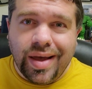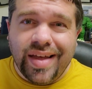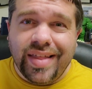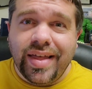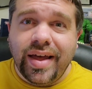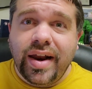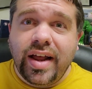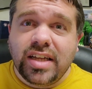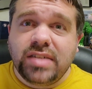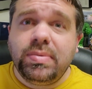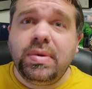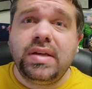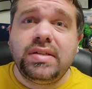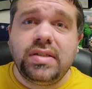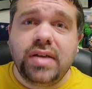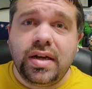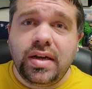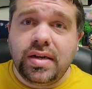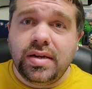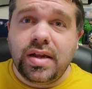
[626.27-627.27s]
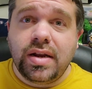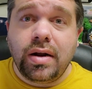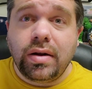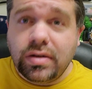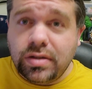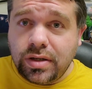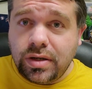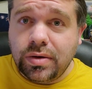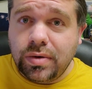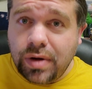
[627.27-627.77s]
that has me excited. And
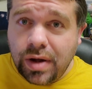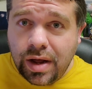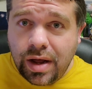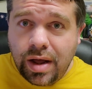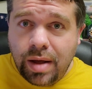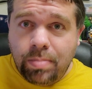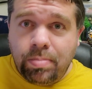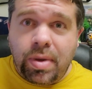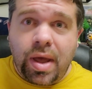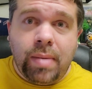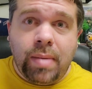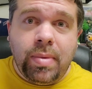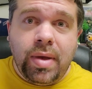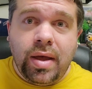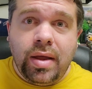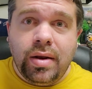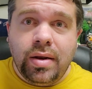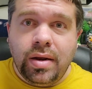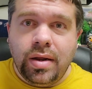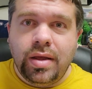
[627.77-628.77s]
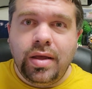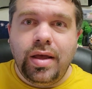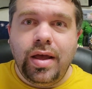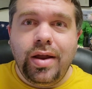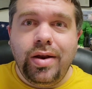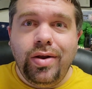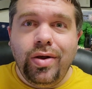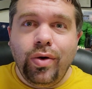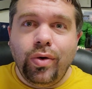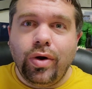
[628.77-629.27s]
also Batman in
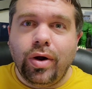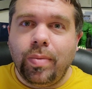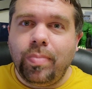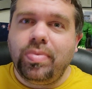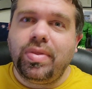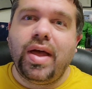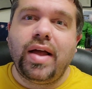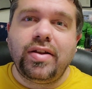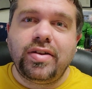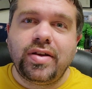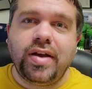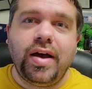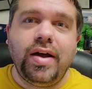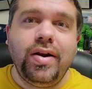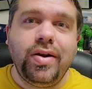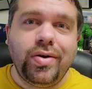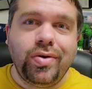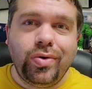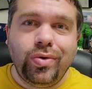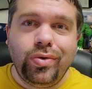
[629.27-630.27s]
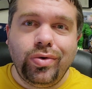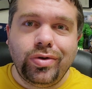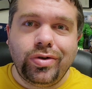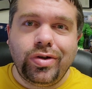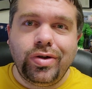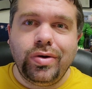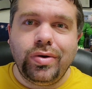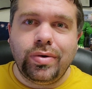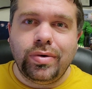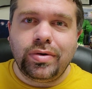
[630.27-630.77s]
Europe, that's kind of cool
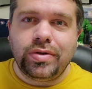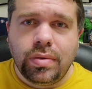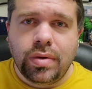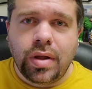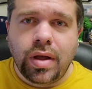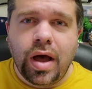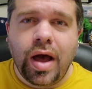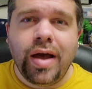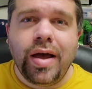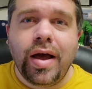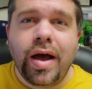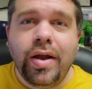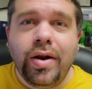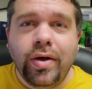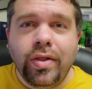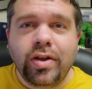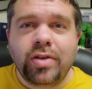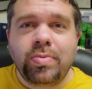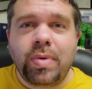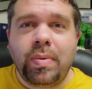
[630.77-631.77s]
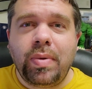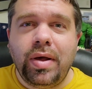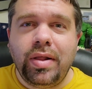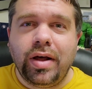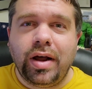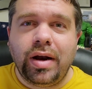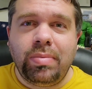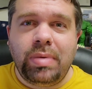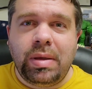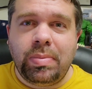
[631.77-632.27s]
too. So I know there's probably a
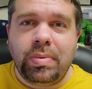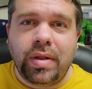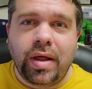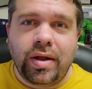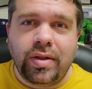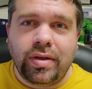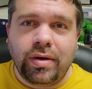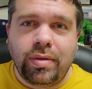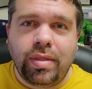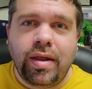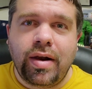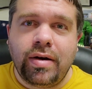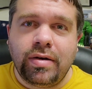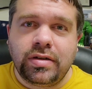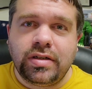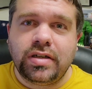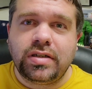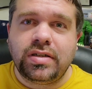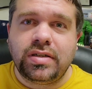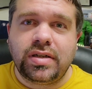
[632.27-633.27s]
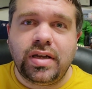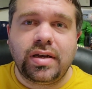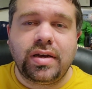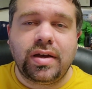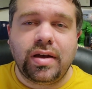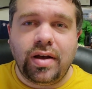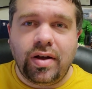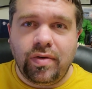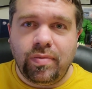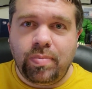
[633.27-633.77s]
lot of people out there that are just sick
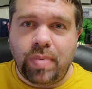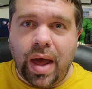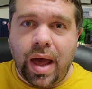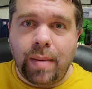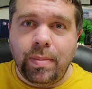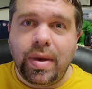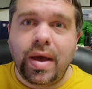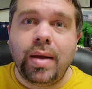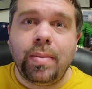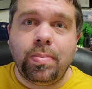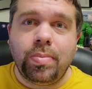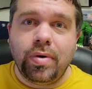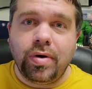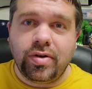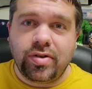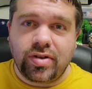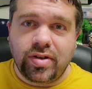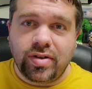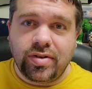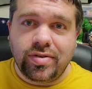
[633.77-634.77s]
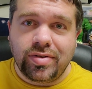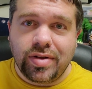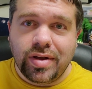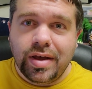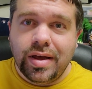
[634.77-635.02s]
of Batman books because,